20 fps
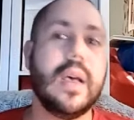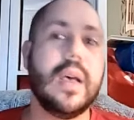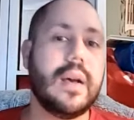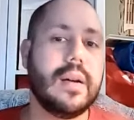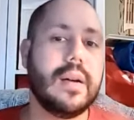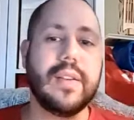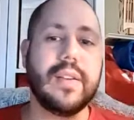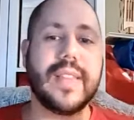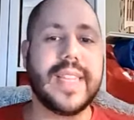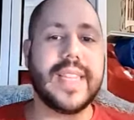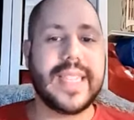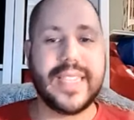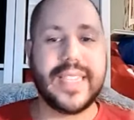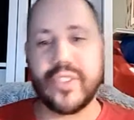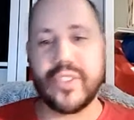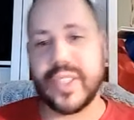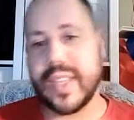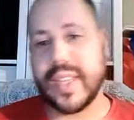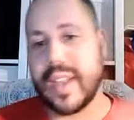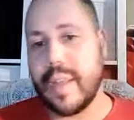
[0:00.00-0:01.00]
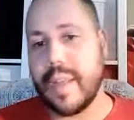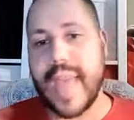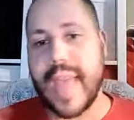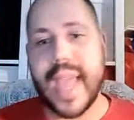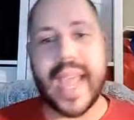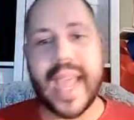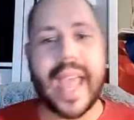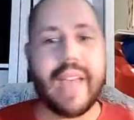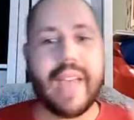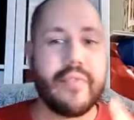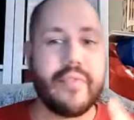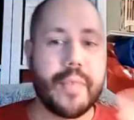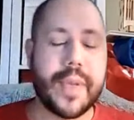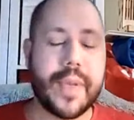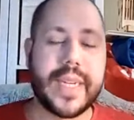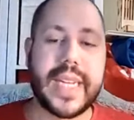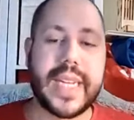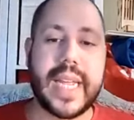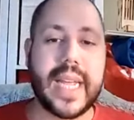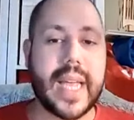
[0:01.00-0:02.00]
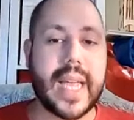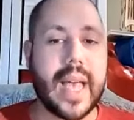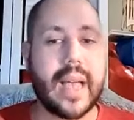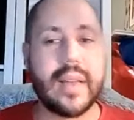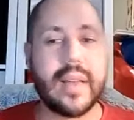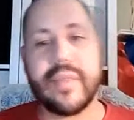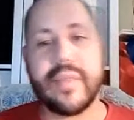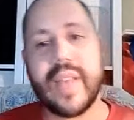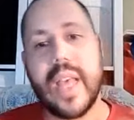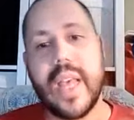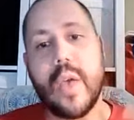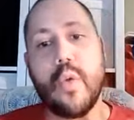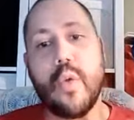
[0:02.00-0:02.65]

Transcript: oh, this is just going to make everybody kind of